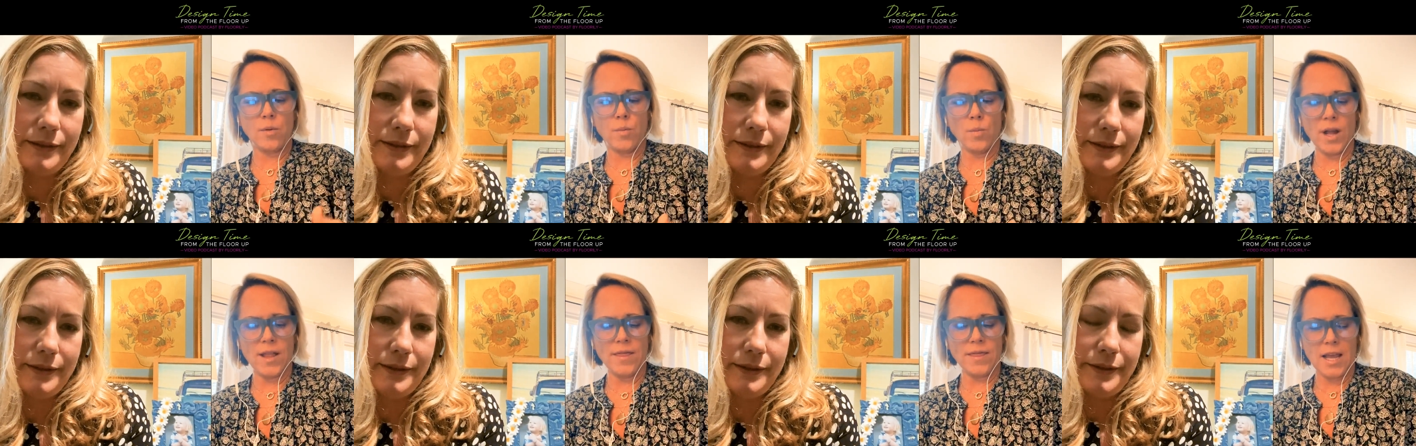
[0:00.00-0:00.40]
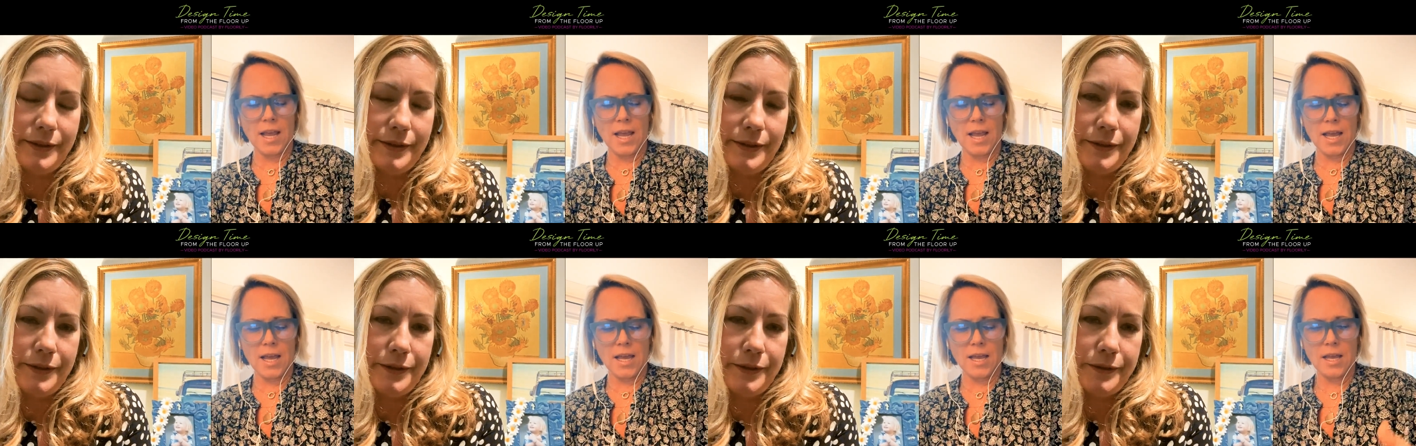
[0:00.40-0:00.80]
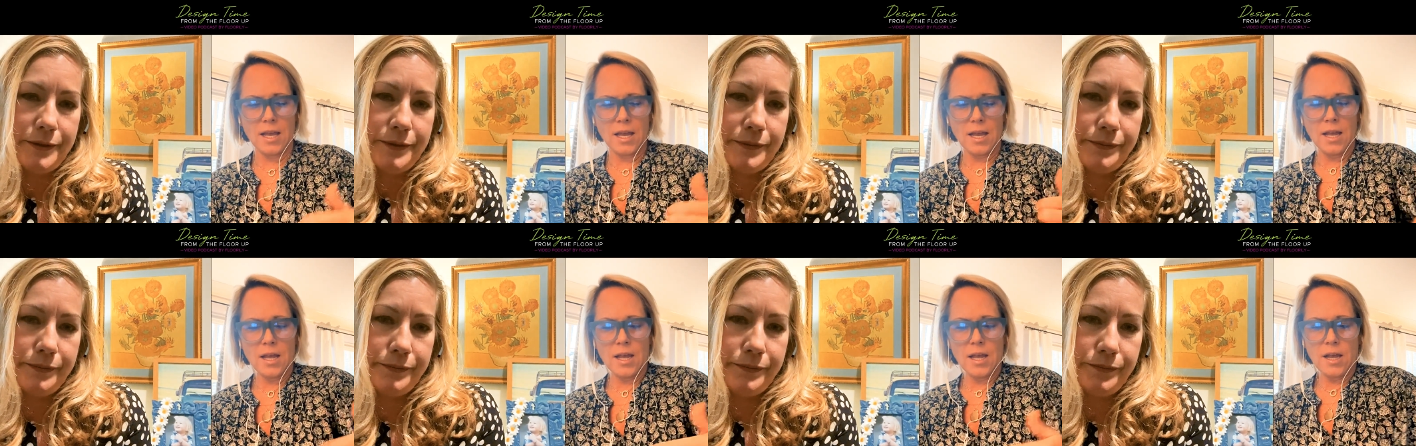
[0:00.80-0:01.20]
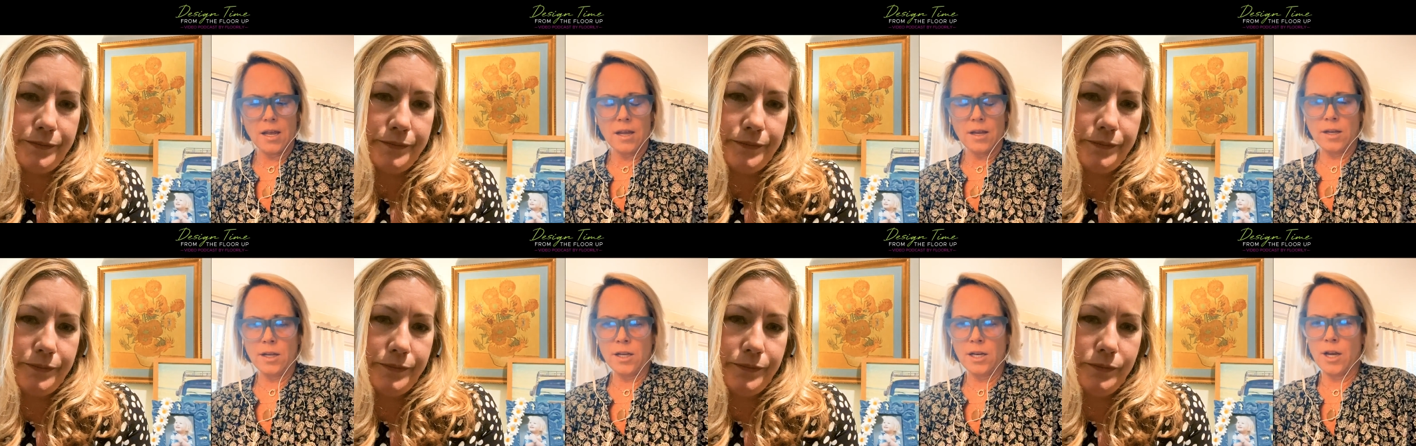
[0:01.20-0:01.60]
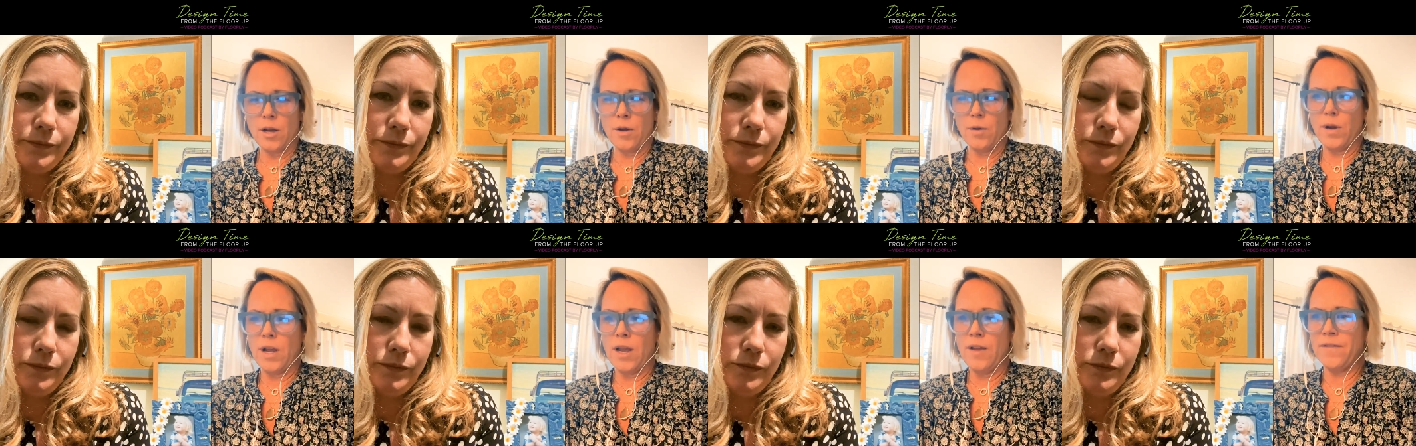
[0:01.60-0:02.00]
Speaker 1: and when they you
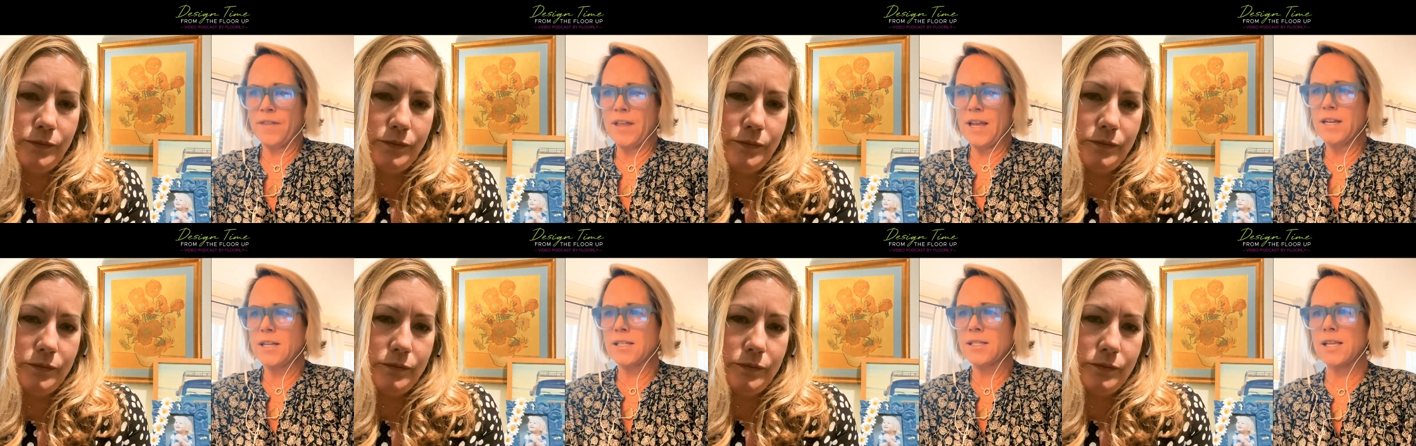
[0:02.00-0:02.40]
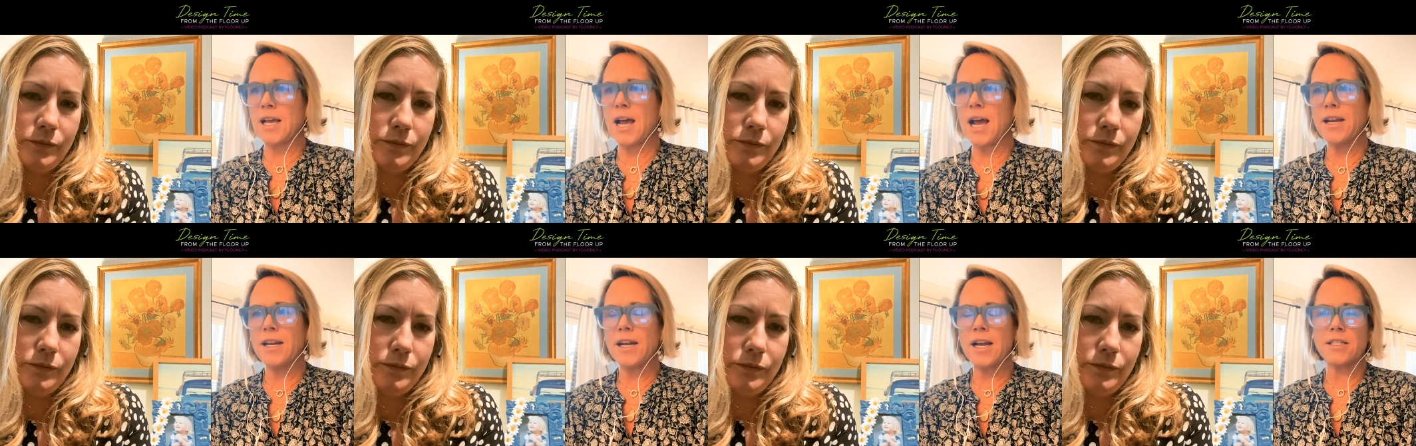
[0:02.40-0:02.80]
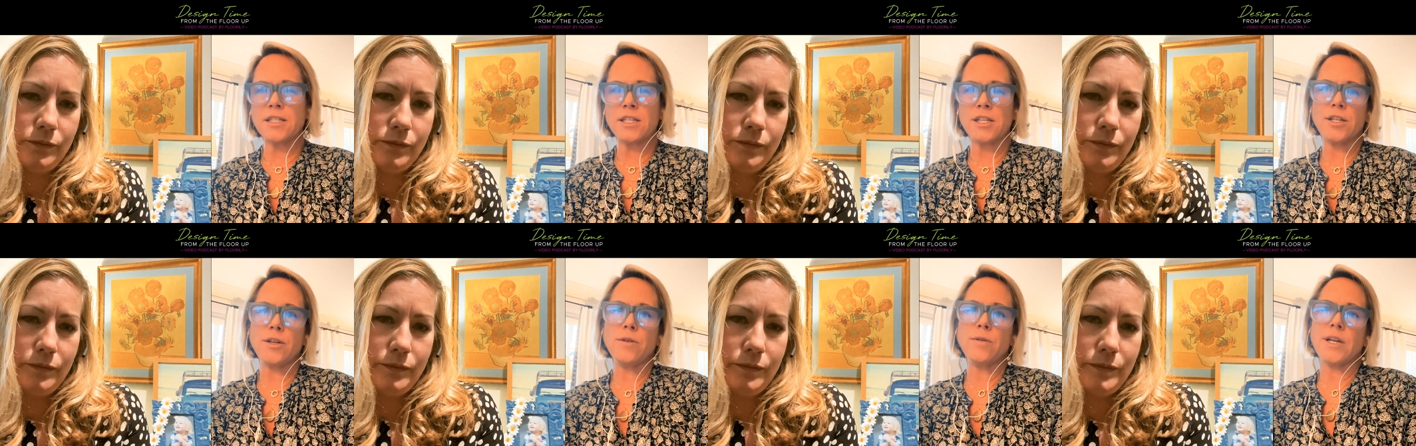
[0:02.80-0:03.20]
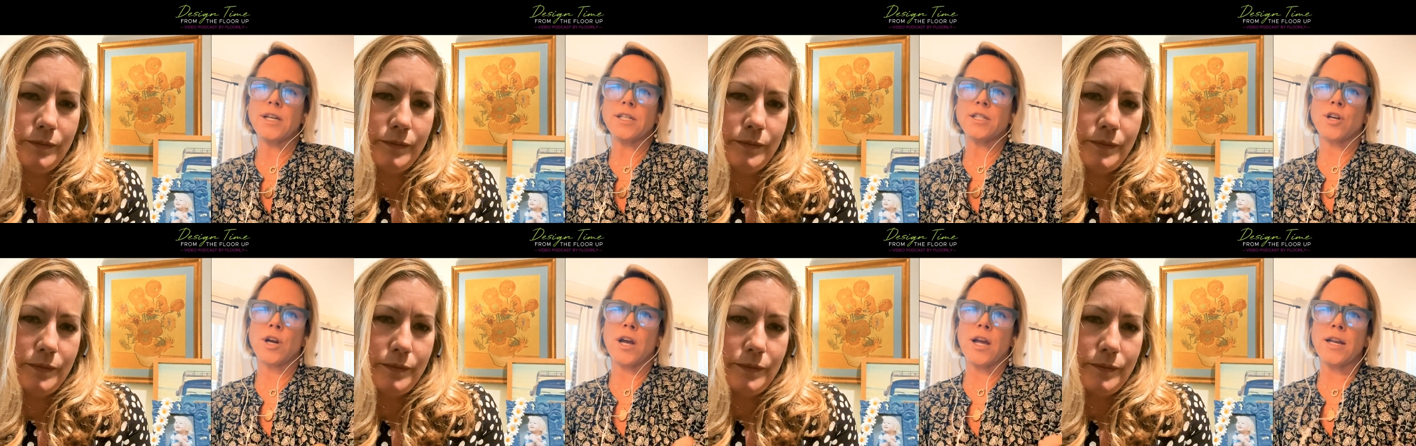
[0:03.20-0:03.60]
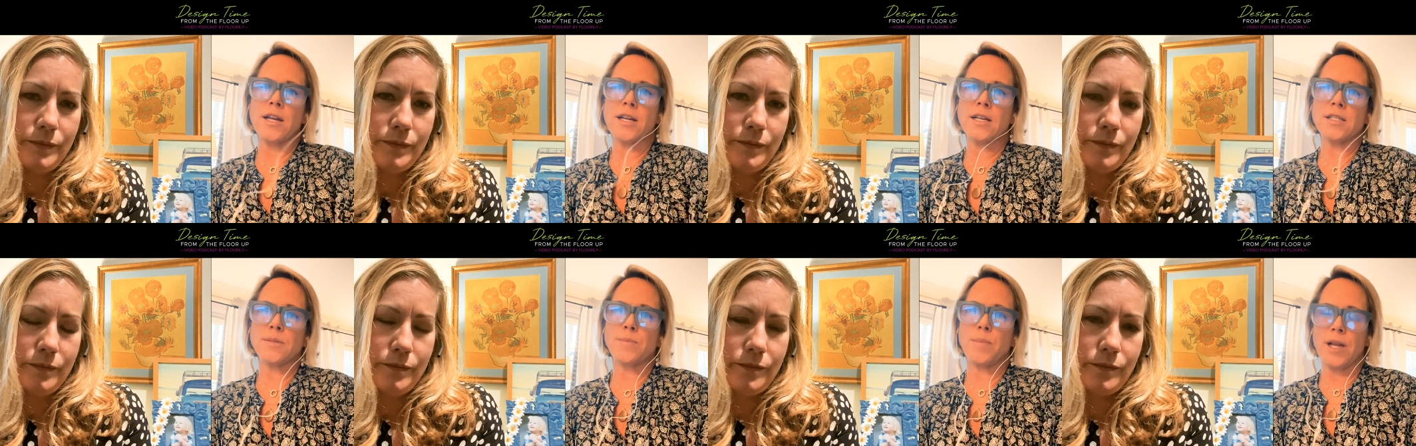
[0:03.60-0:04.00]
know, if they decide not to do it, I try
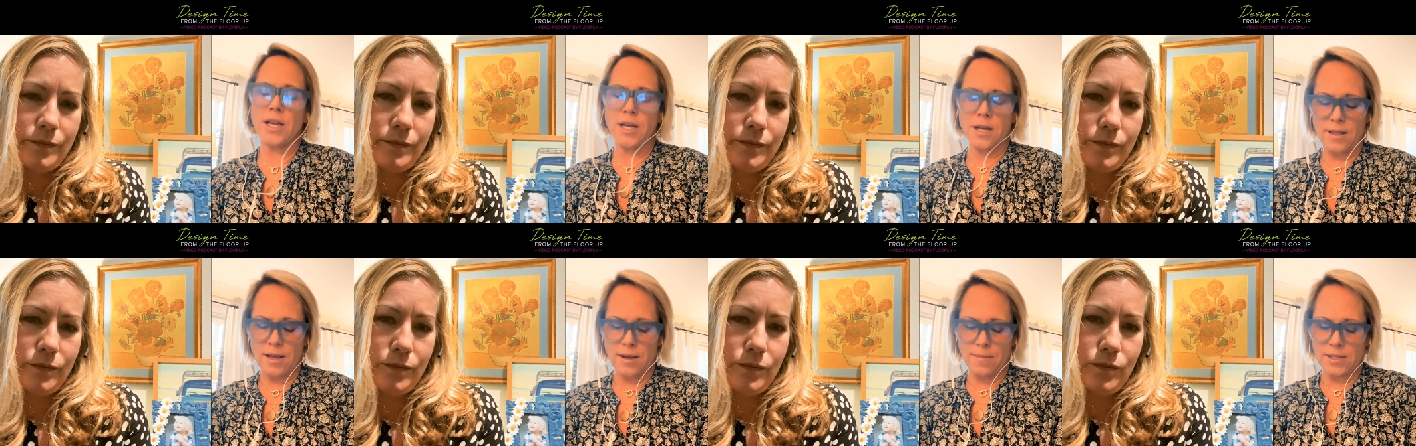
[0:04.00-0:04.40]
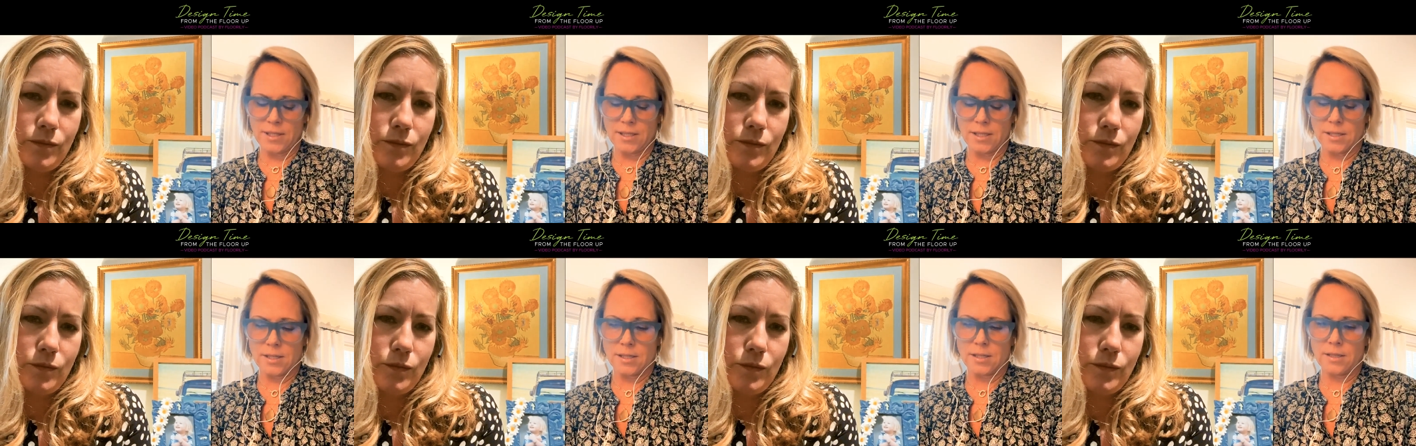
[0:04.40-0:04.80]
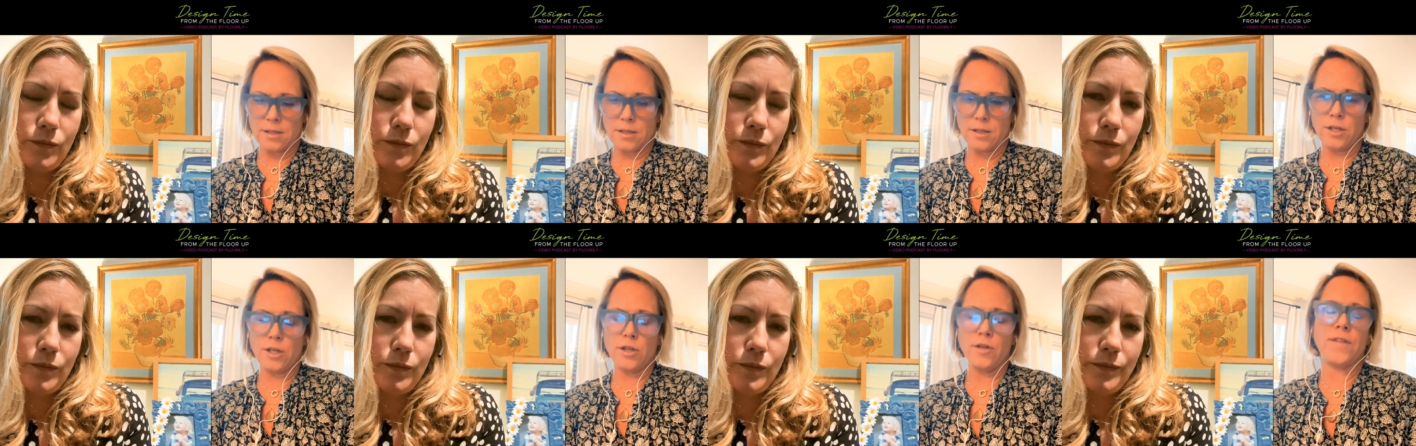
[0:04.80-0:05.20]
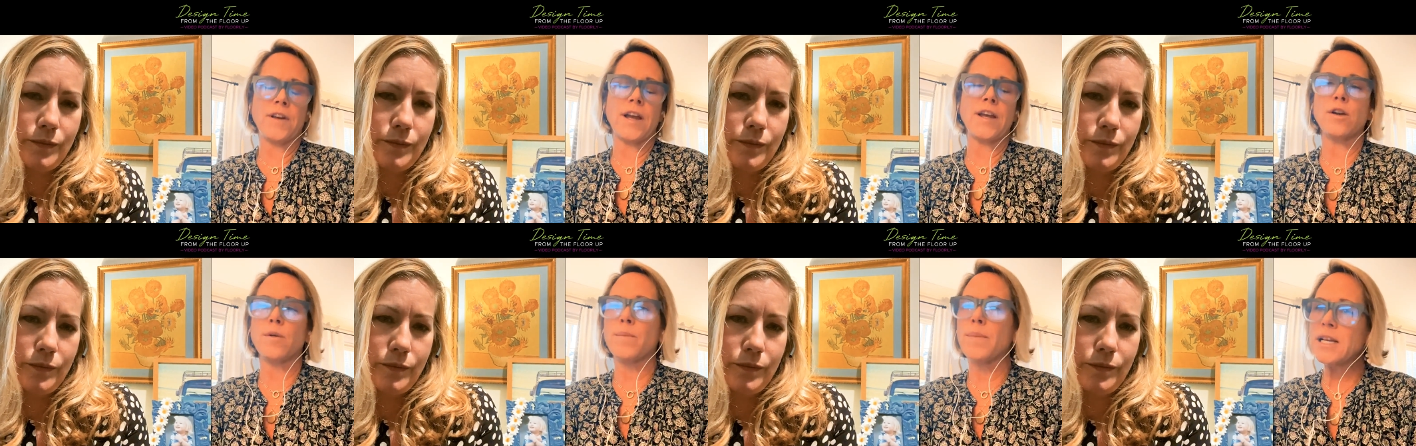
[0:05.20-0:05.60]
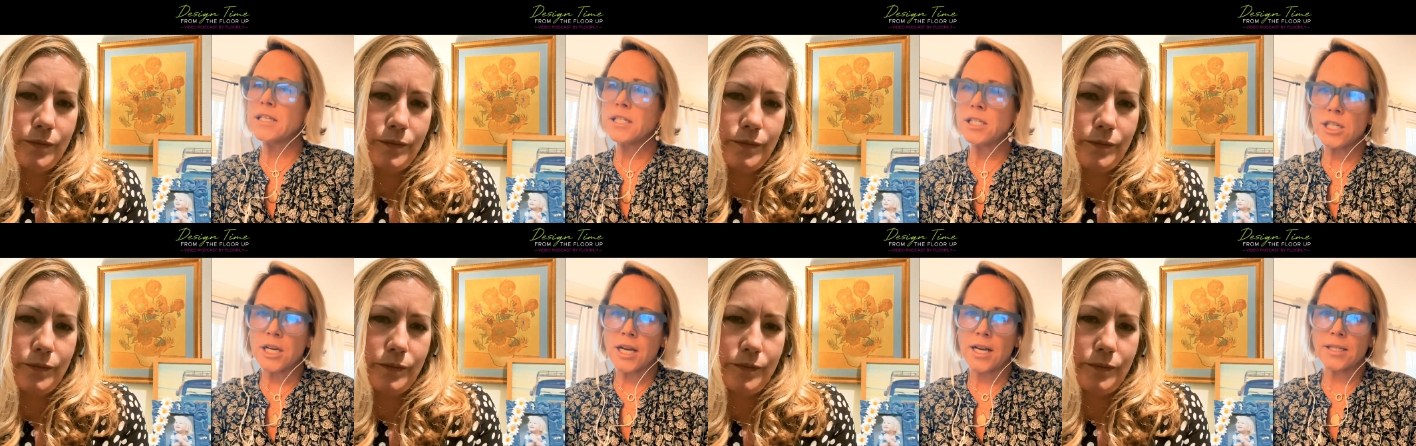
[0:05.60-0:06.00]
and explain to them it's you've got your
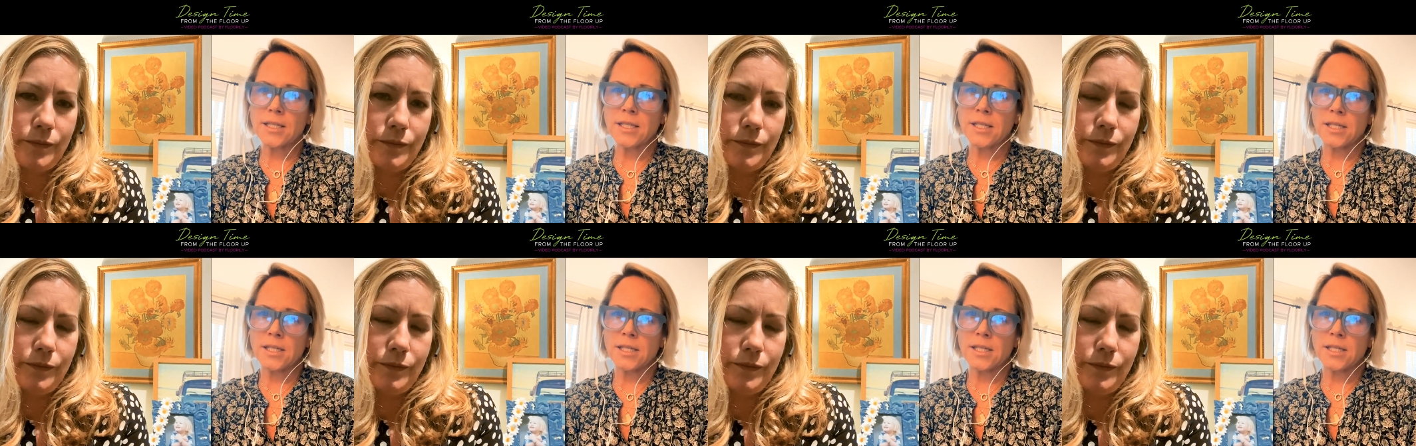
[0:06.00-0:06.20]
best chance